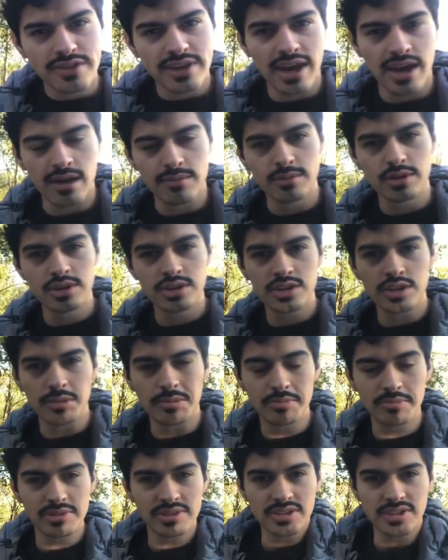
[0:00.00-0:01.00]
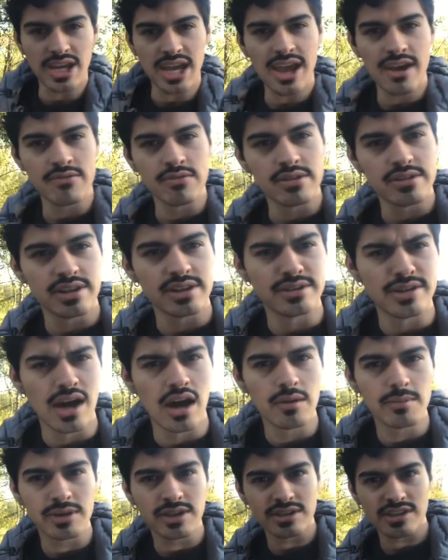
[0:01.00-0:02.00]
camera to set everything
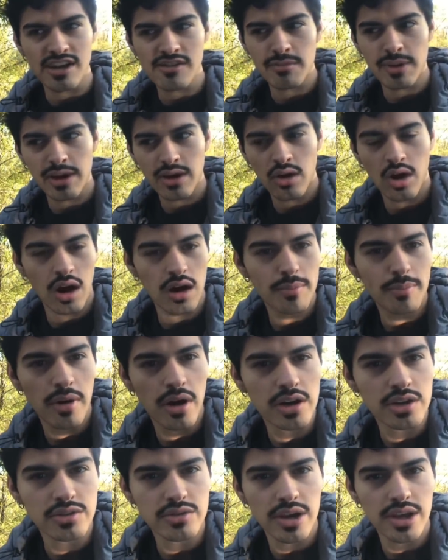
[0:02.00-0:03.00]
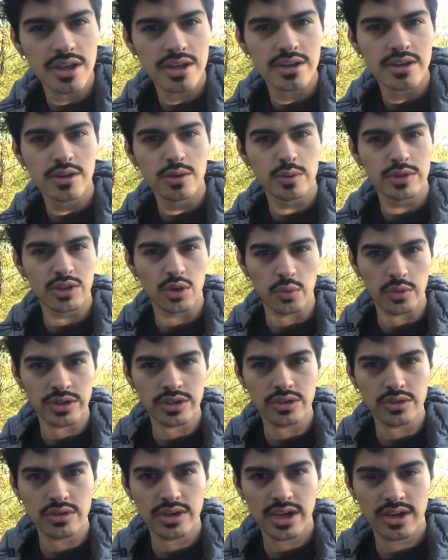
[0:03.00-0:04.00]
down because I have my car parked right here with the
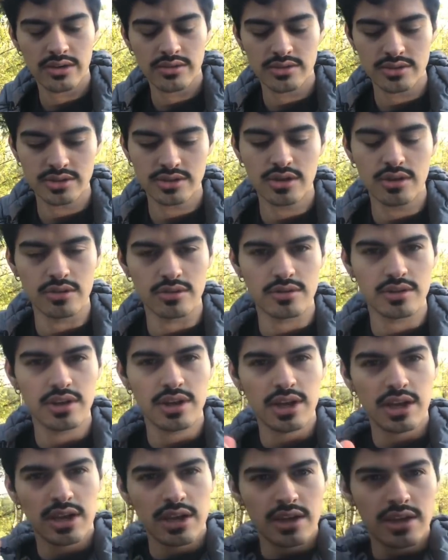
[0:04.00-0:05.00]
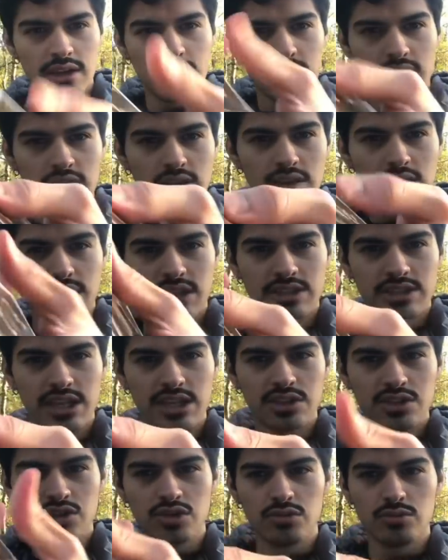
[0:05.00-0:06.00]
window down. So, let's
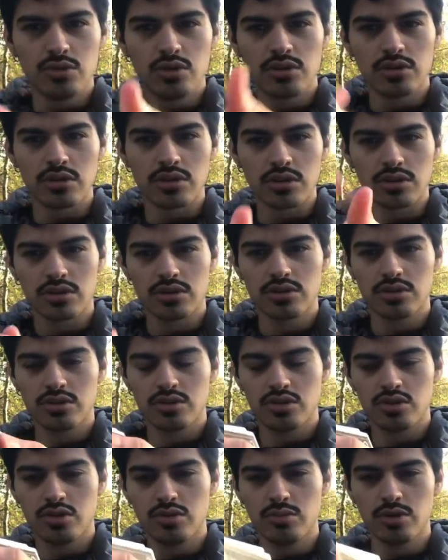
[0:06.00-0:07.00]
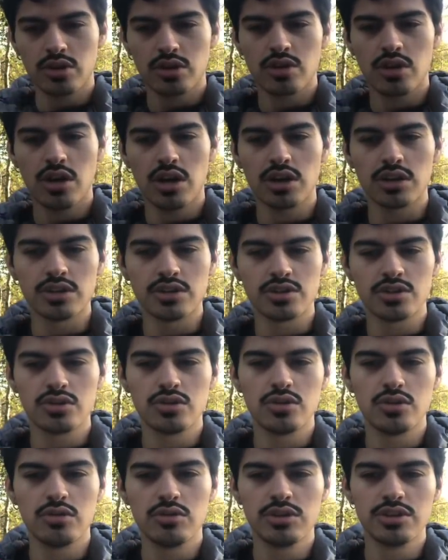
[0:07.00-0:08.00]
get two more. Two more cards.
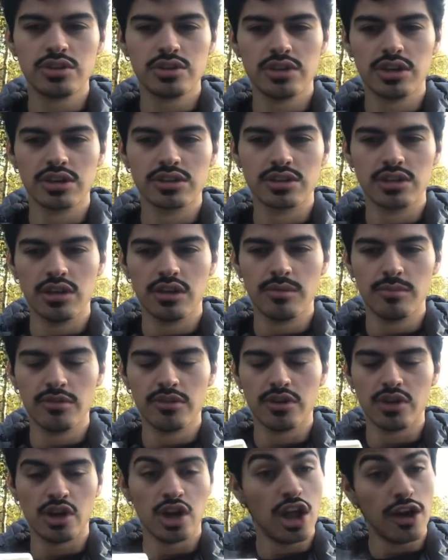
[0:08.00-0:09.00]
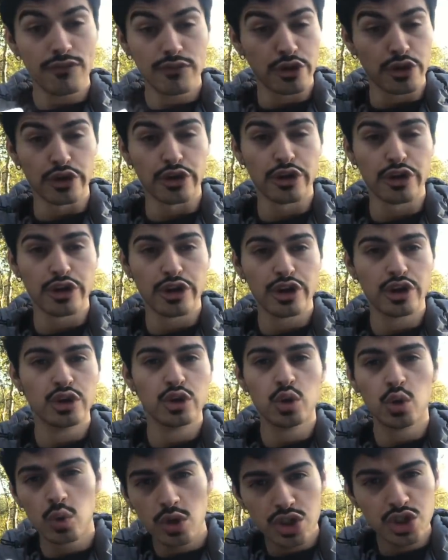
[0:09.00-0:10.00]
Who is your next lover? Lover?
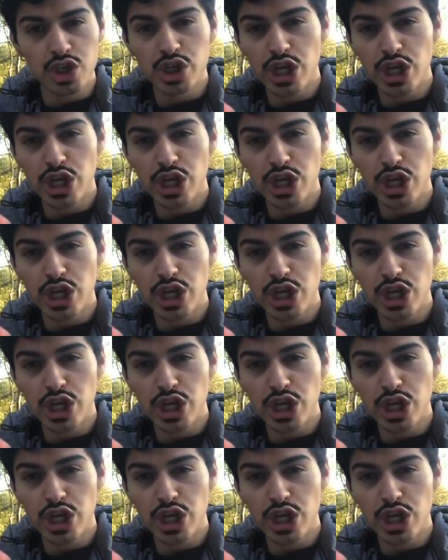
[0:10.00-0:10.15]
Who is your